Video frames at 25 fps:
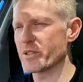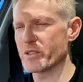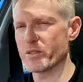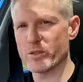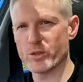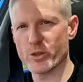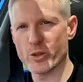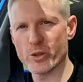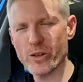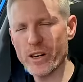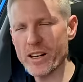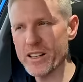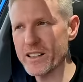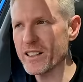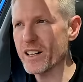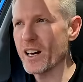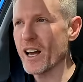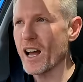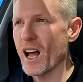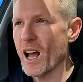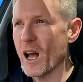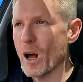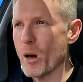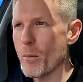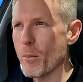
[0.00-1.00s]
which is great
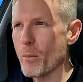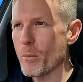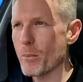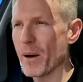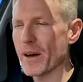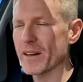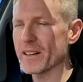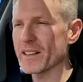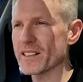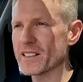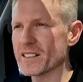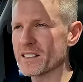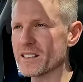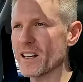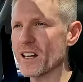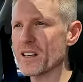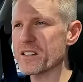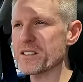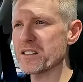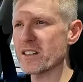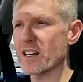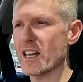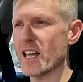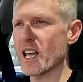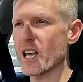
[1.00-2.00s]
but it
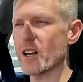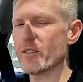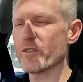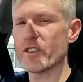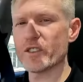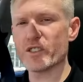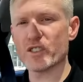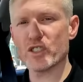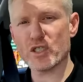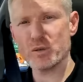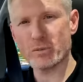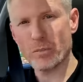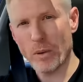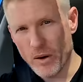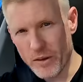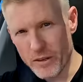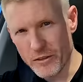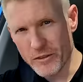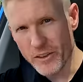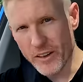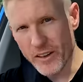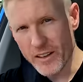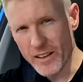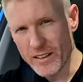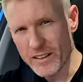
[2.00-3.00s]
doesn't have
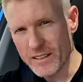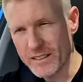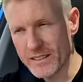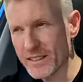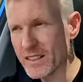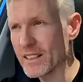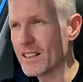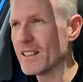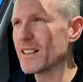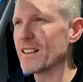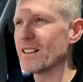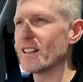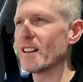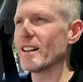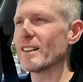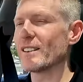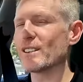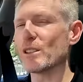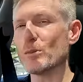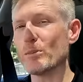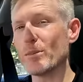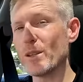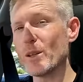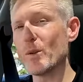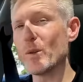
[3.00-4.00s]
Spotify
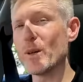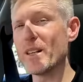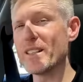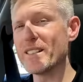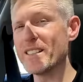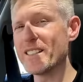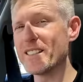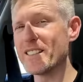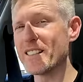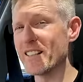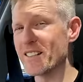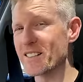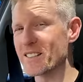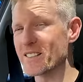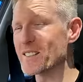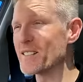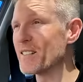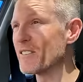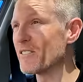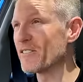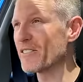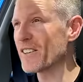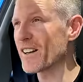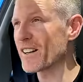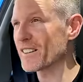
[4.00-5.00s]
like the BYD does.
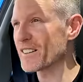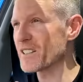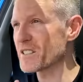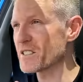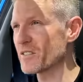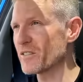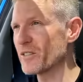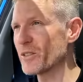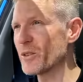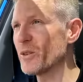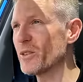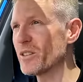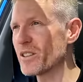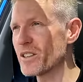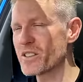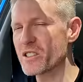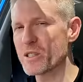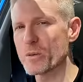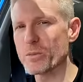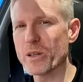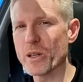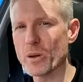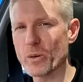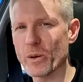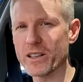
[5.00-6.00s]
In fact, there's a few
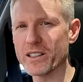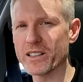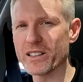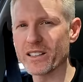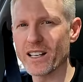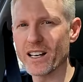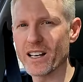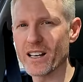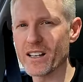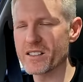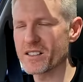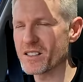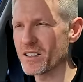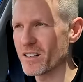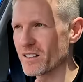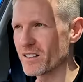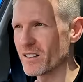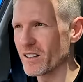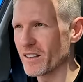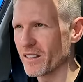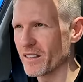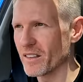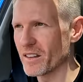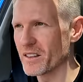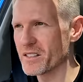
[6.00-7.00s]
things the BYD has
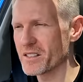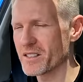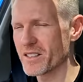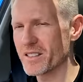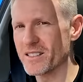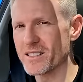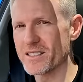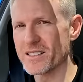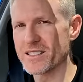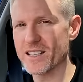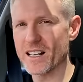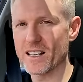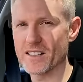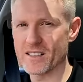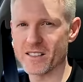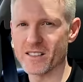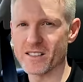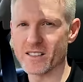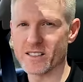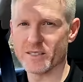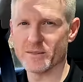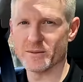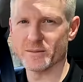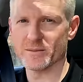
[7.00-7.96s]
that this doesn't.